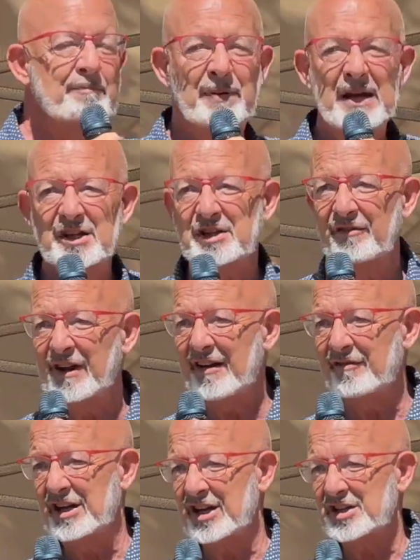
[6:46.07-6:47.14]
piece of
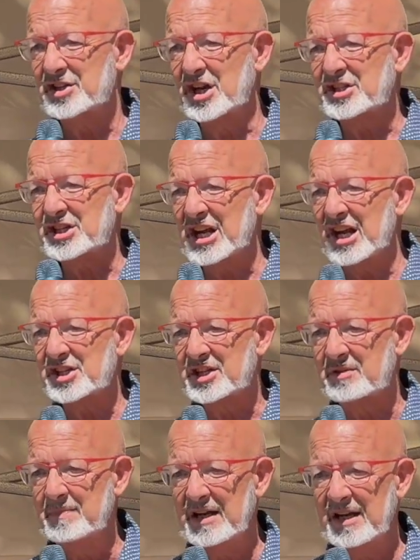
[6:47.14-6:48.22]
evidence that says to
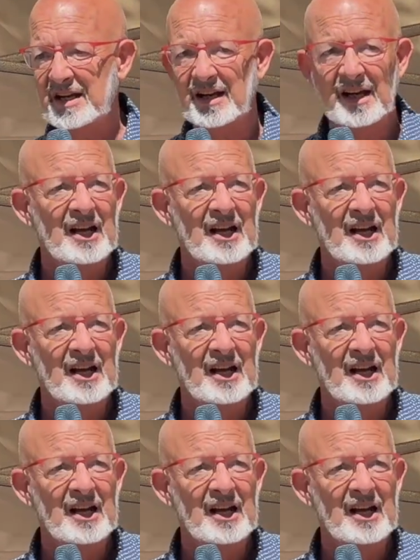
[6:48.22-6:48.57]
me